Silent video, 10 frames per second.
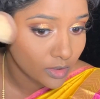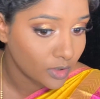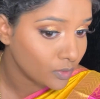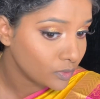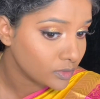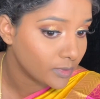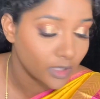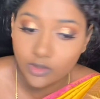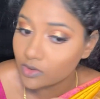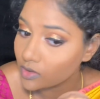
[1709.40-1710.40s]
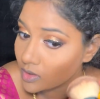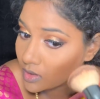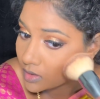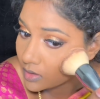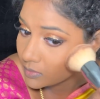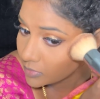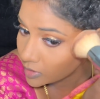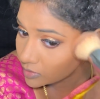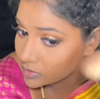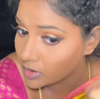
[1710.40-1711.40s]
huge brush,
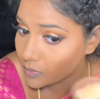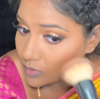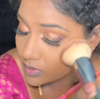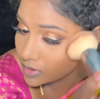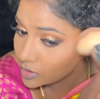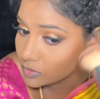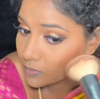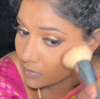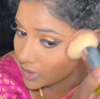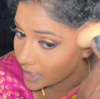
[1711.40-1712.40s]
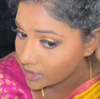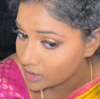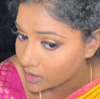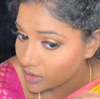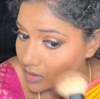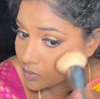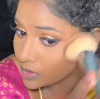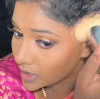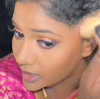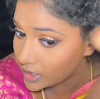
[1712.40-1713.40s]
because I want it to blend it out
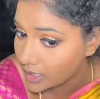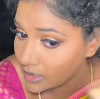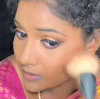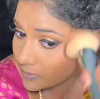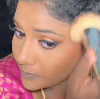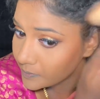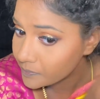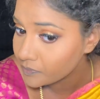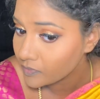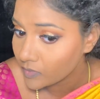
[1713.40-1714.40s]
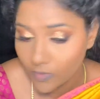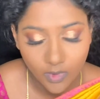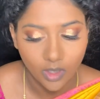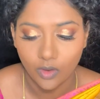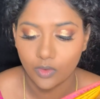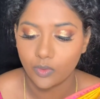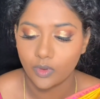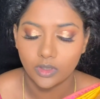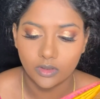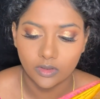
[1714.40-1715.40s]
like that,
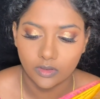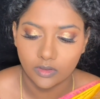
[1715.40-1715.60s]
outwards.